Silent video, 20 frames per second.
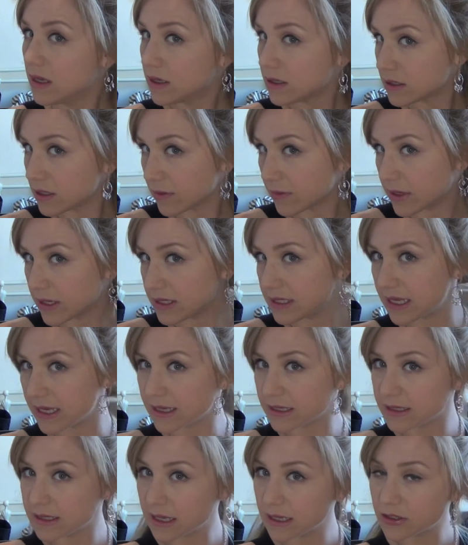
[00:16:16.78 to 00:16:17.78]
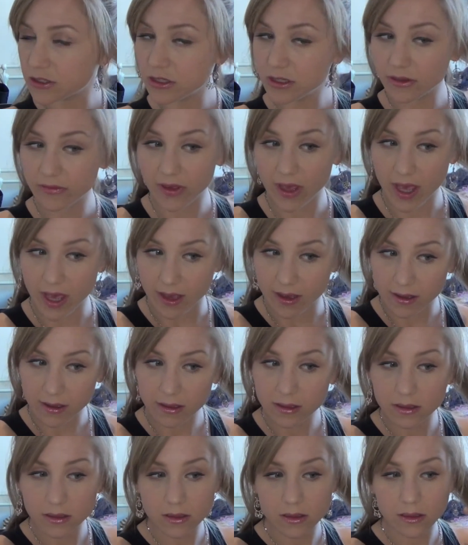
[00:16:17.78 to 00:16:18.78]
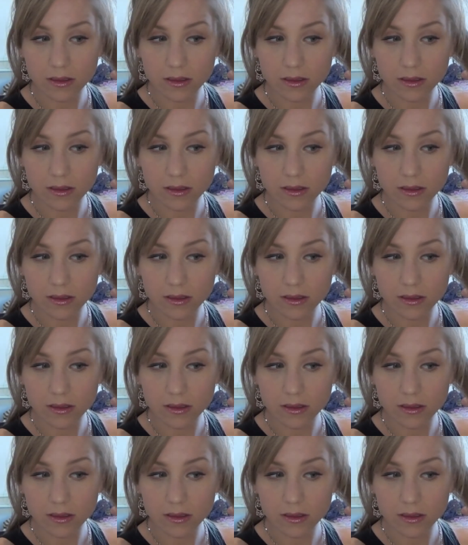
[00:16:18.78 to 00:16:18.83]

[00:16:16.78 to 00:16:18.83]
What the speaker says: So I'm going to take a section of hair,